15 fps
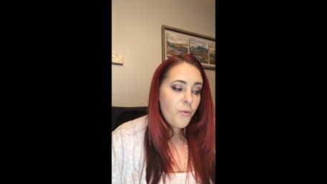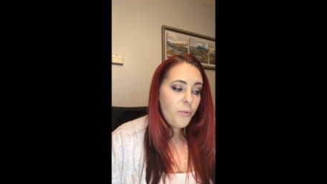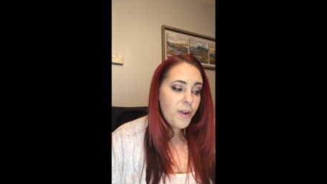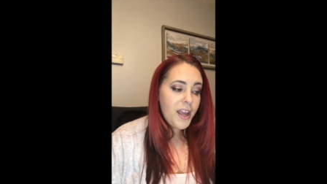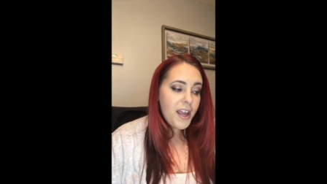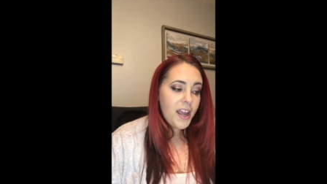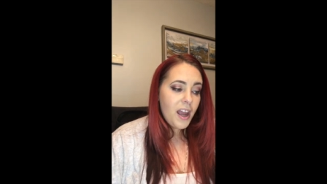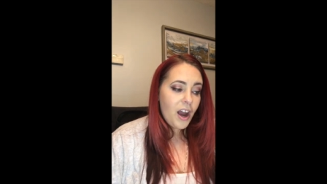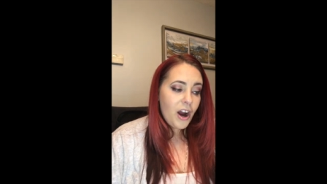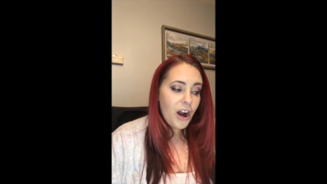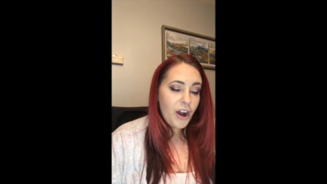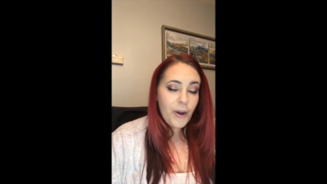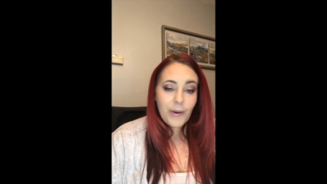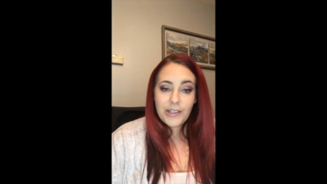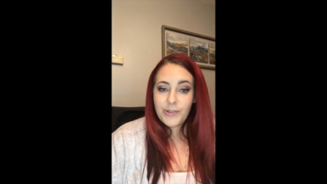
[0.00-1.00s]
We
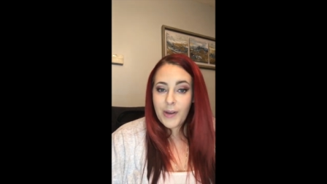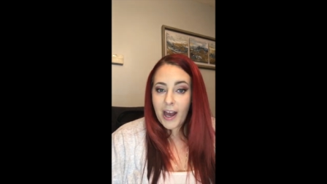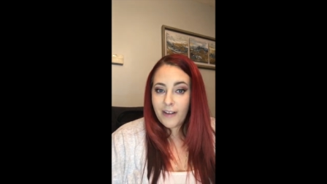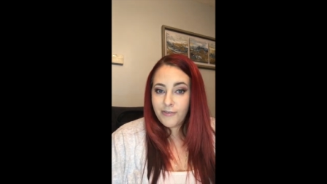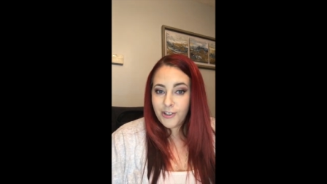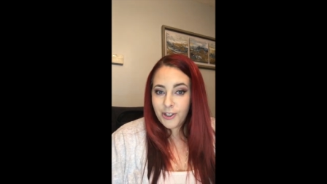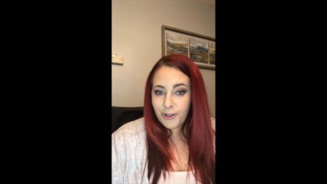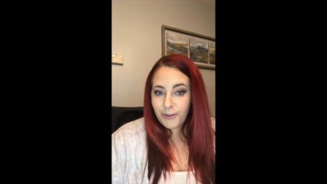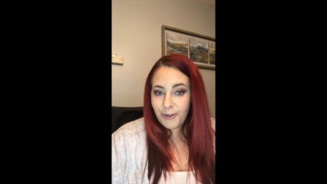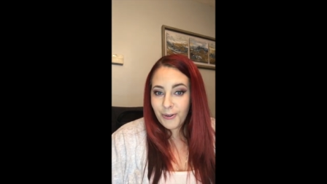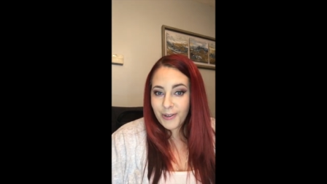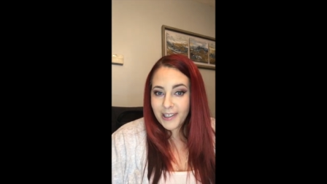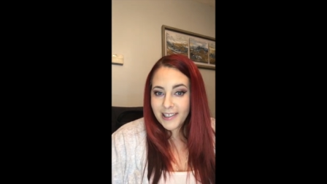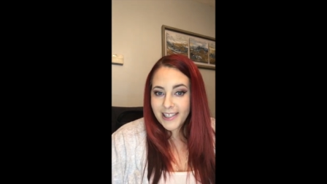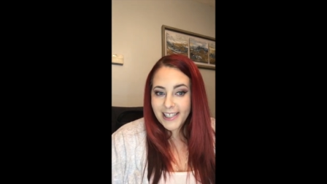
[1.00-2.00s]
are going to have two
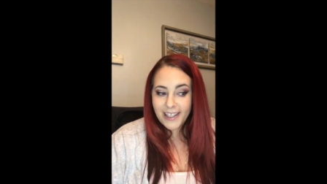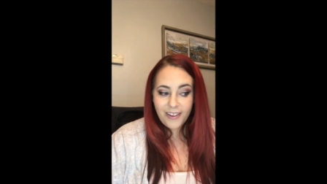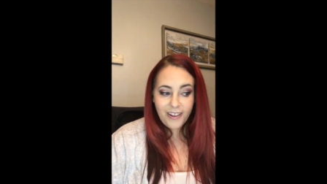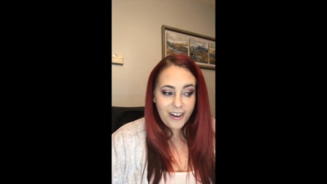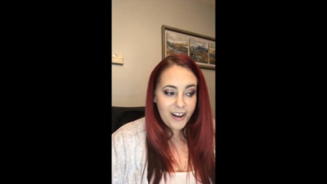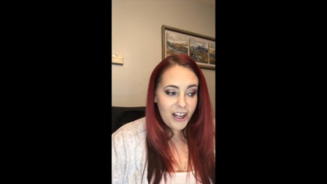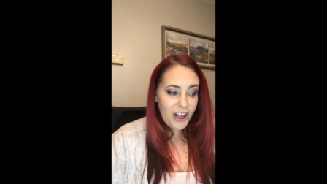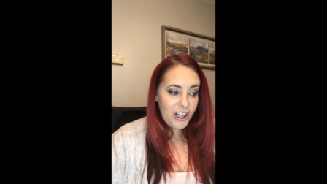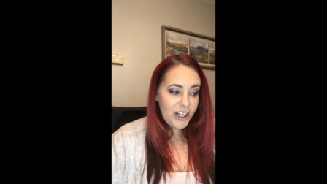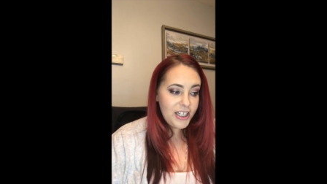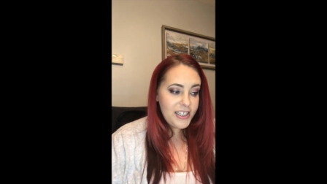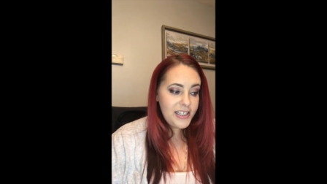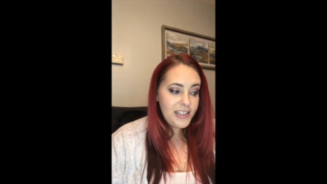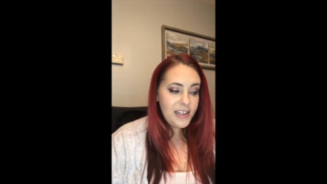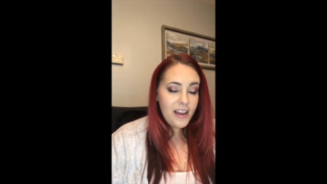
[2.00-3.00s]
new concealer
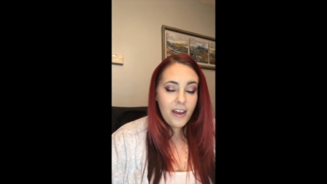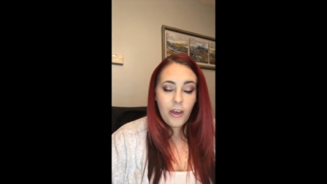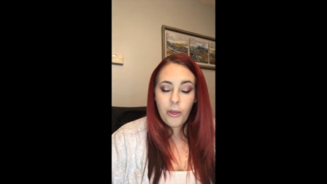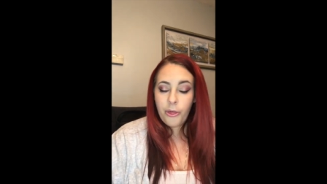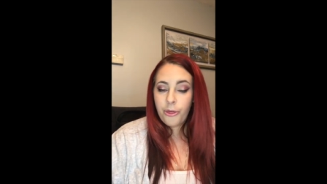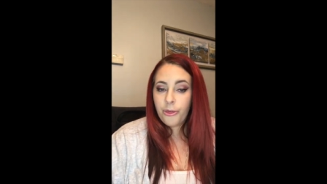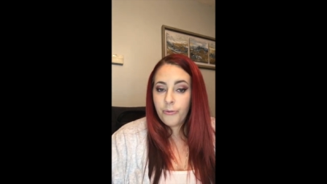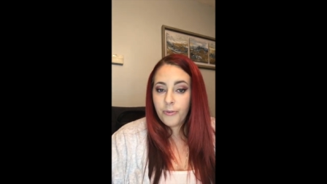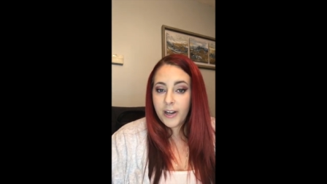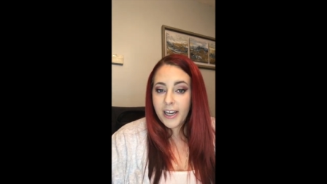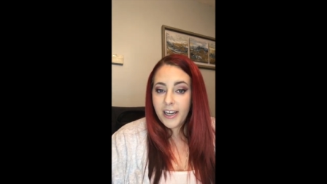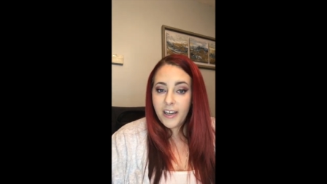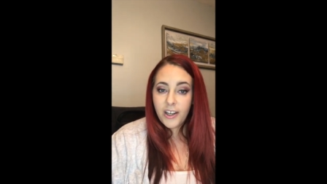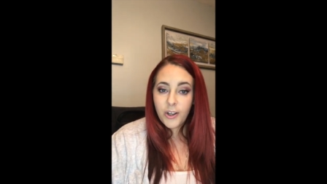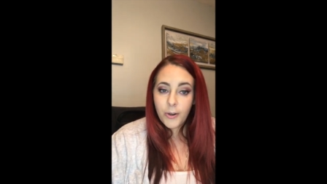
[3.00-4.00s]
colors,
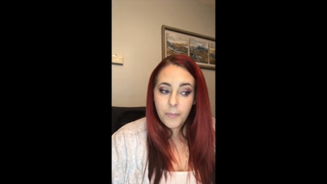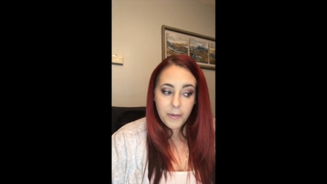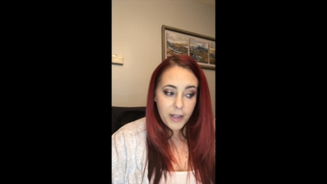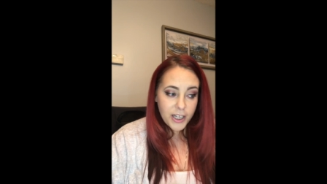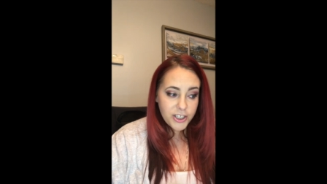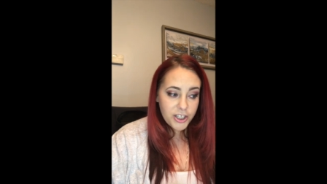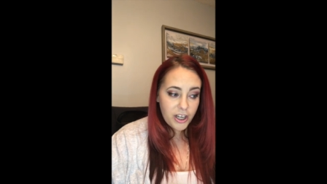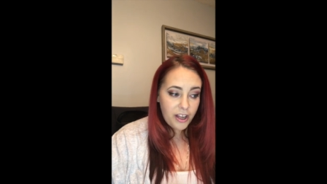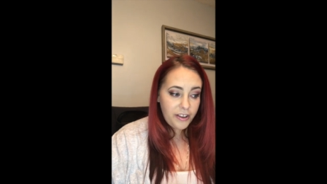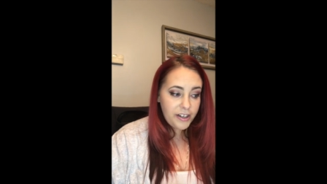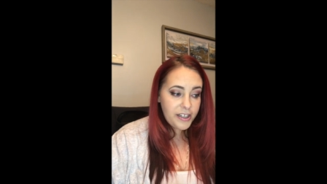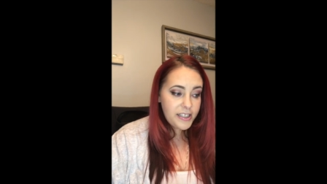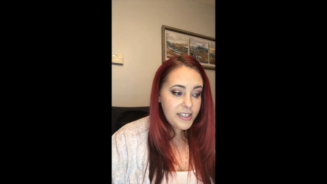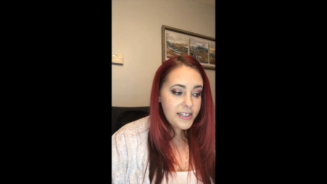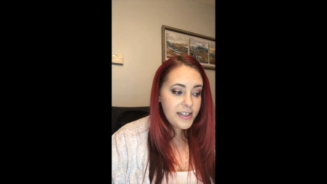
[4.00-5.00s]
three new blush
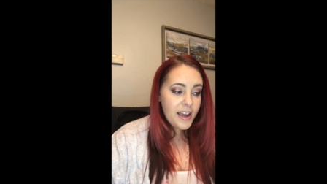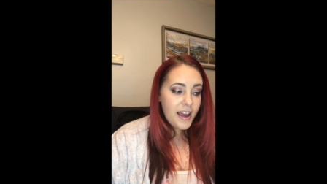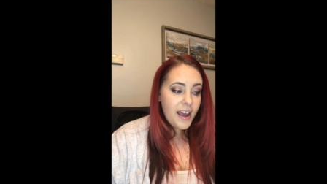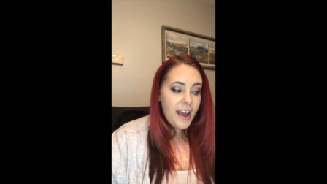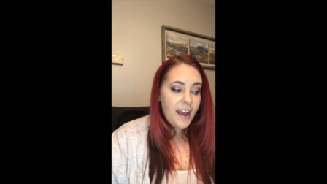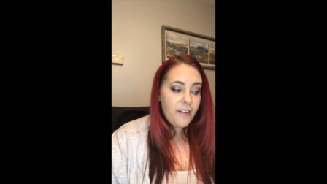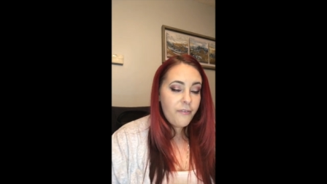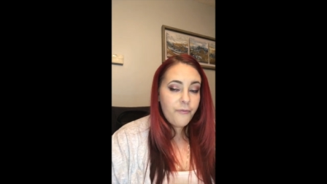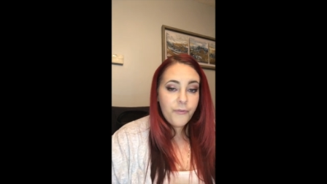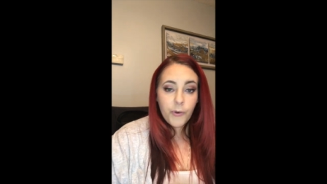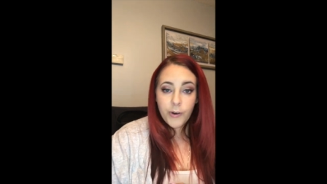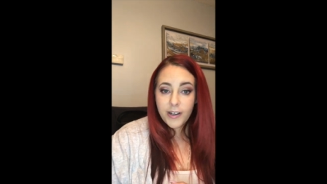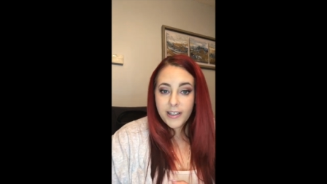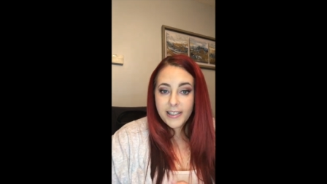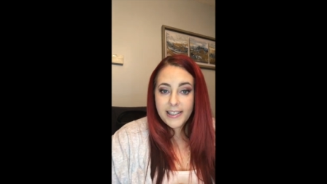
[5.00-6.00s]
colors, and
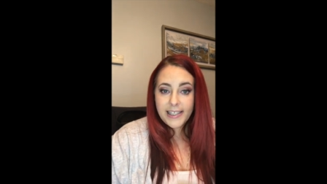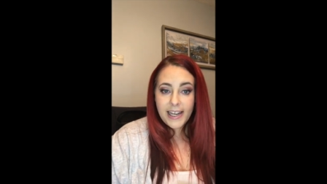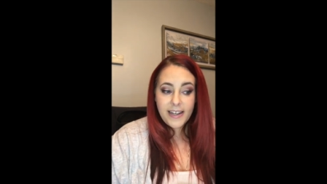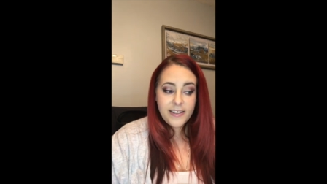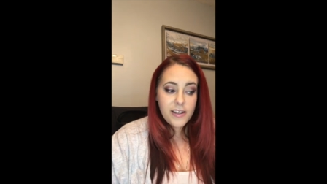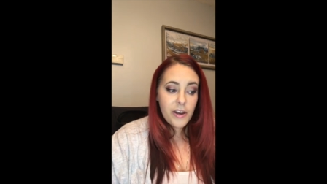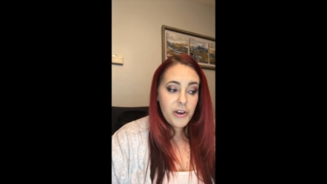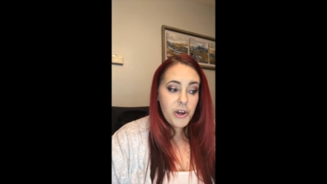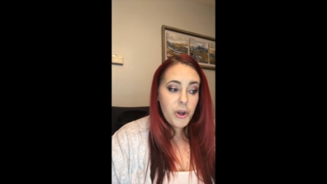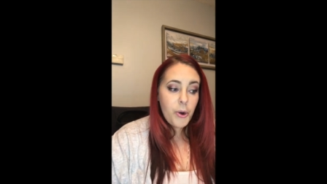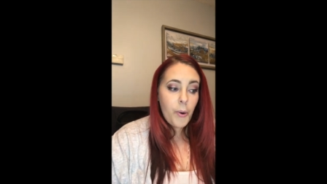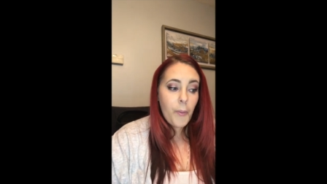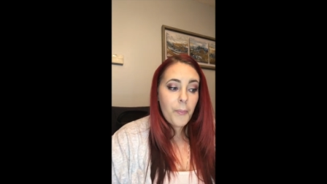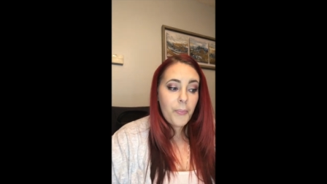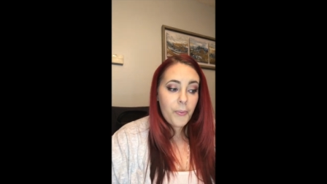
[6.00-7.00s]
four to six
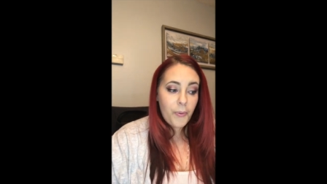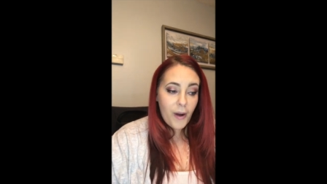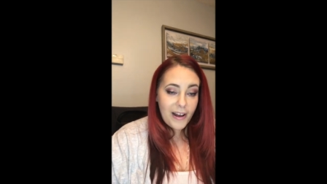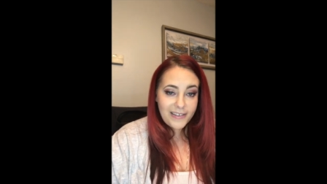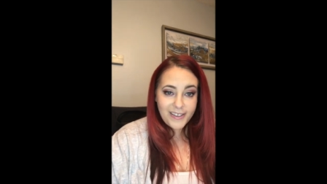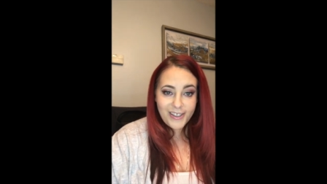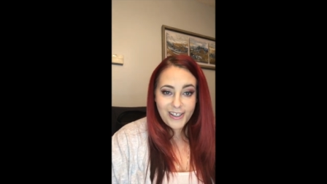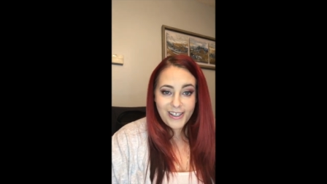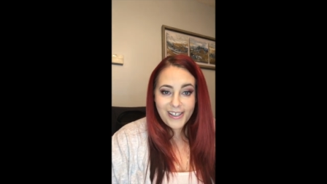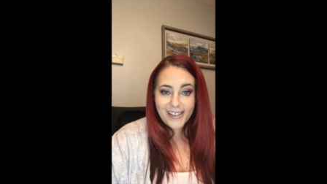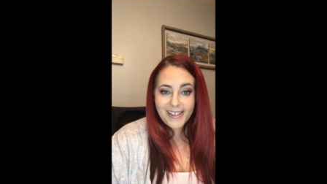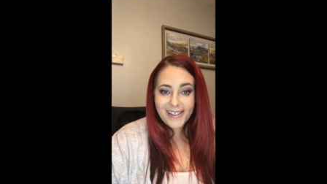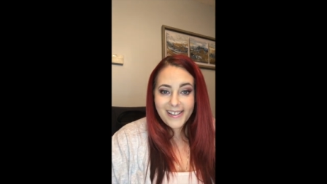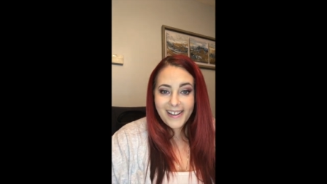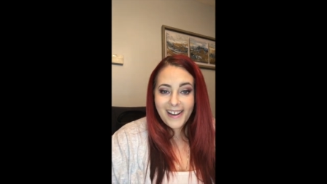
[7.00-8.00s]
new
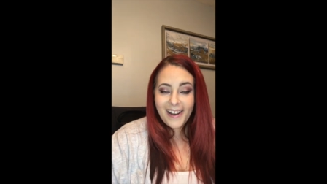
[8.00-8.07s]
bronzers.